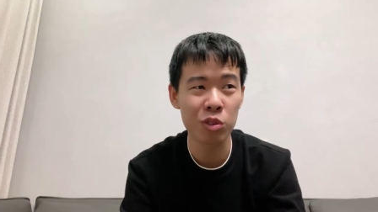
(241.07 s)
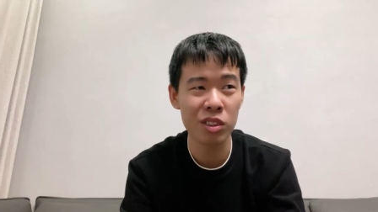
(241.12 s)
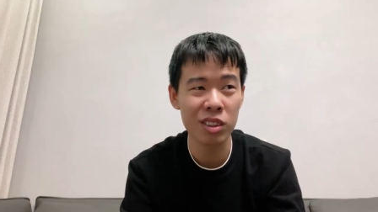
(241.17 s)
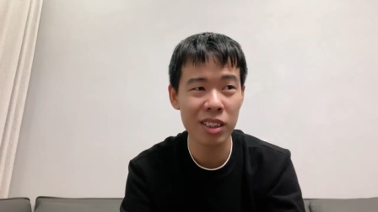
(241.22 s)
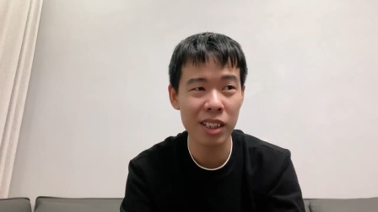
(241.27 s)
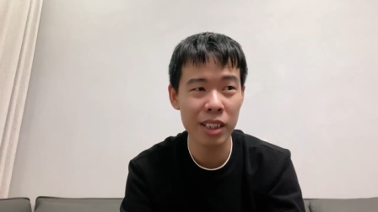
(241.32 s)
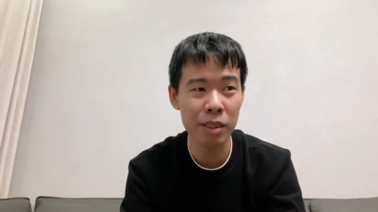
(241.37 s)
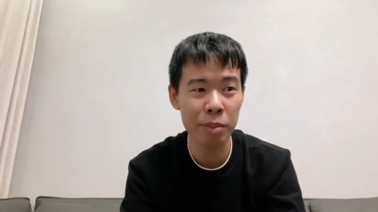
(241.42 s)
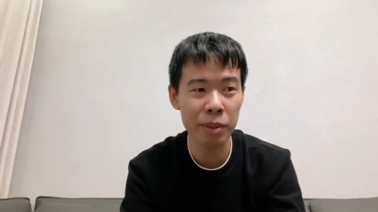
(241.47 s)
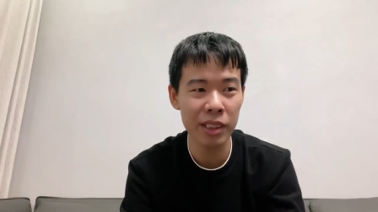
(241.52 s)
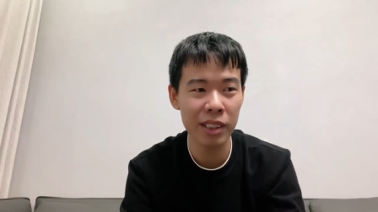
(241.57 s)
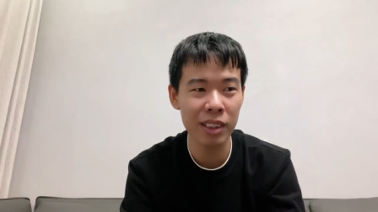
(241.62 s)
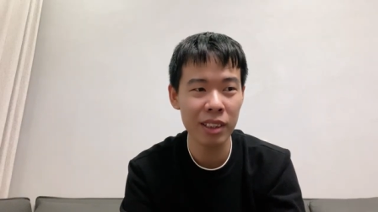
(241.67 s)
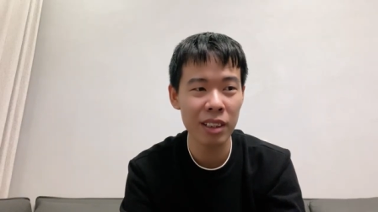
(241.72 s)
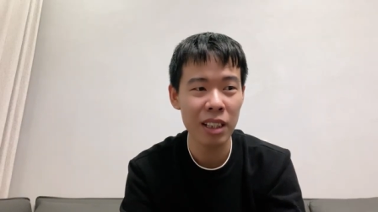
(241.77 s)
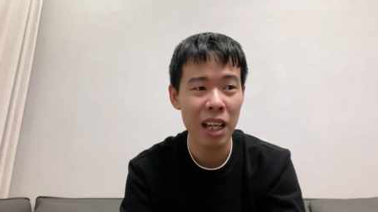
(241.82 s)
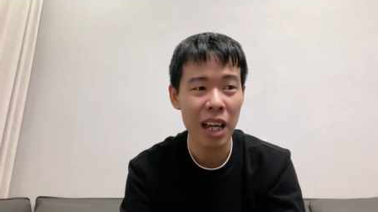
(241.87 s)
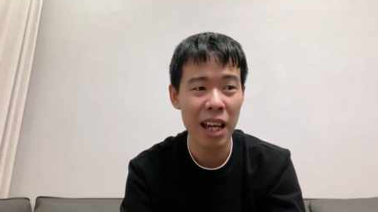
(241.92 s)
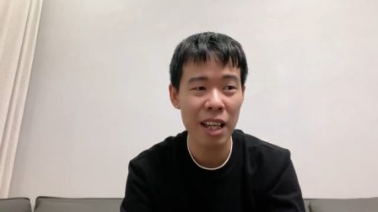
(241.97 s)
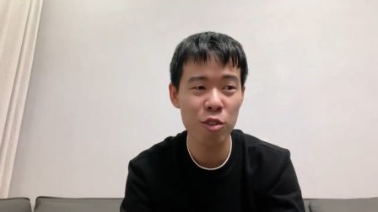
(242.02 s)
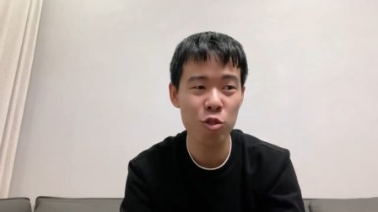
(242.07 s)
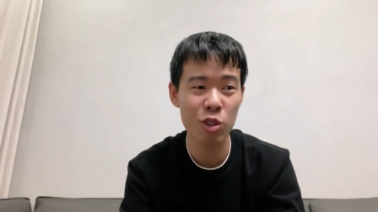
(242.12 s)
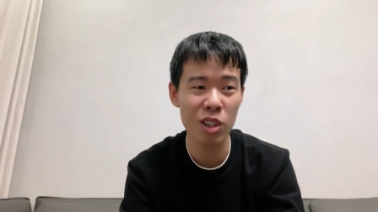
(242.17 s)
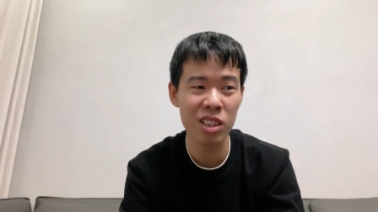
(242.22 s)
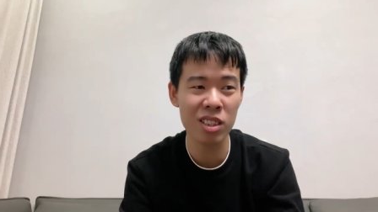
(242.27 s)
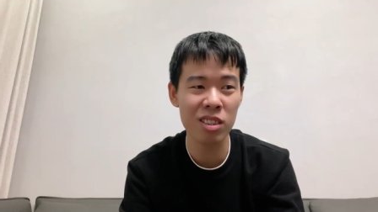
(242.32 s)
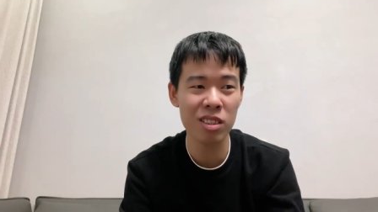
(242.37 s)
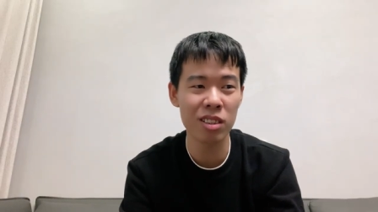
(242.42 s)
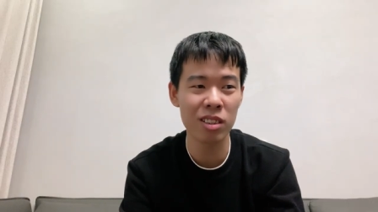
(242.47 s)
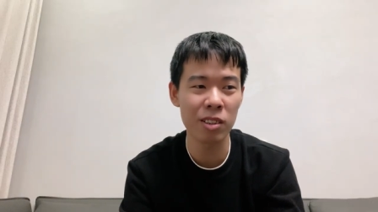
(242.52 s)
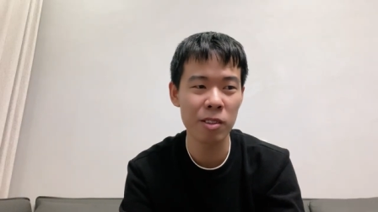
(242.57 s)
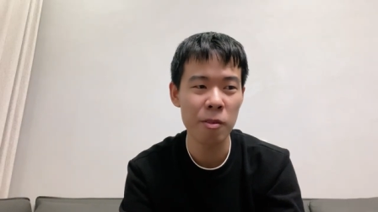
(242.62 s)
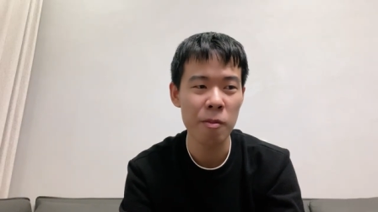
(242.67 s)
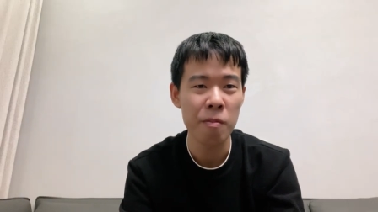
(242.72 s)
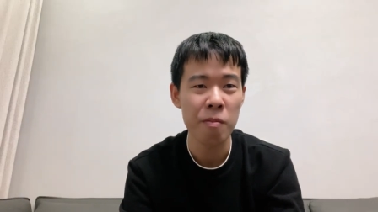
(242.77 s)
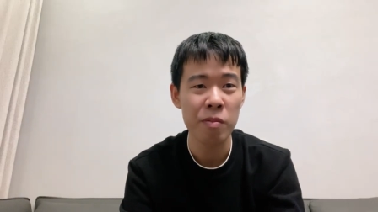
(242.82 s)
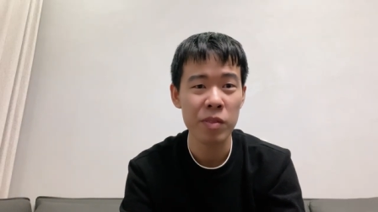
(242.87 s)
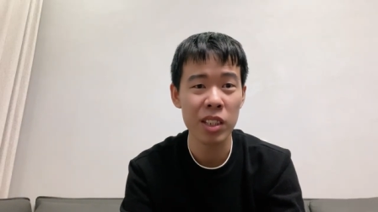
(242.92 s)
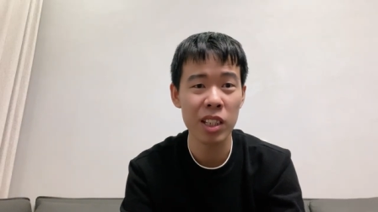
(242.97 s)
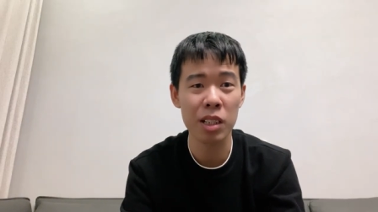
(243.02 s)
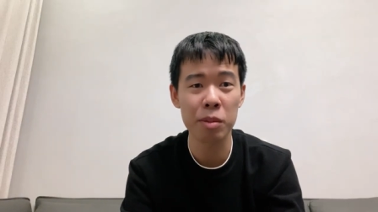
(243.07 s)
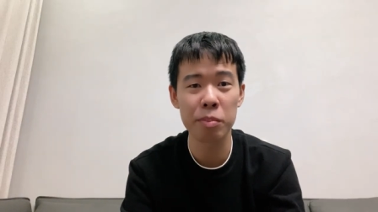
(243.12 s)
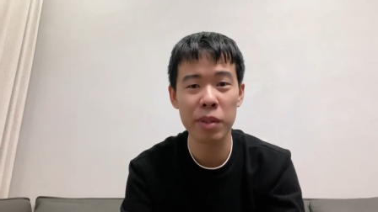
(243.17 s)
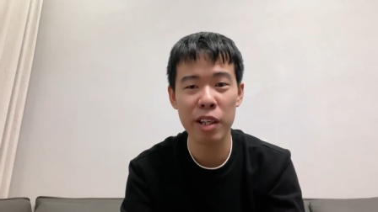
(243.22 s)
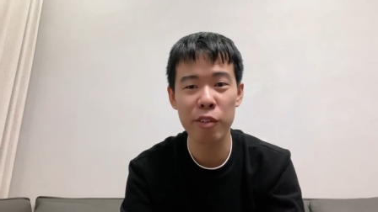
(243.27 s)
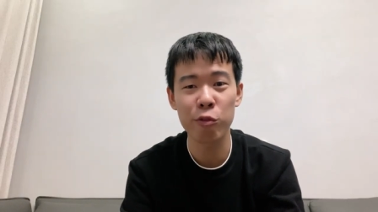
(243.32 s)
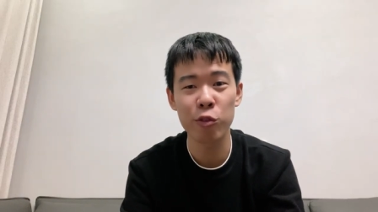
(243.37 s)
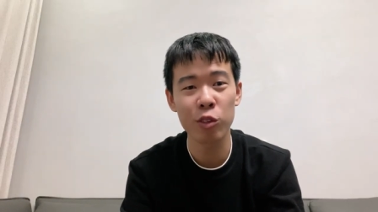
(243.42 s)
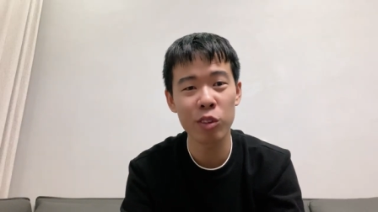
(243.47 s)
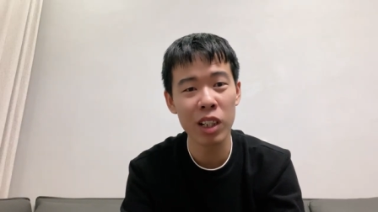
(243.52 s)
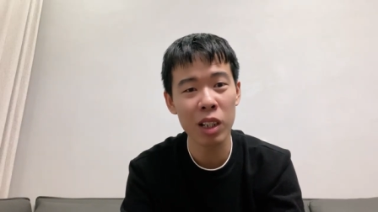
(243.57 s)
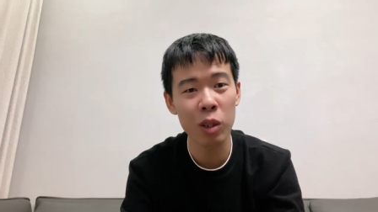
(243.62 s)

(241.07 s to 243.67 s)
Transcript: sleep in, I just uh, take my phone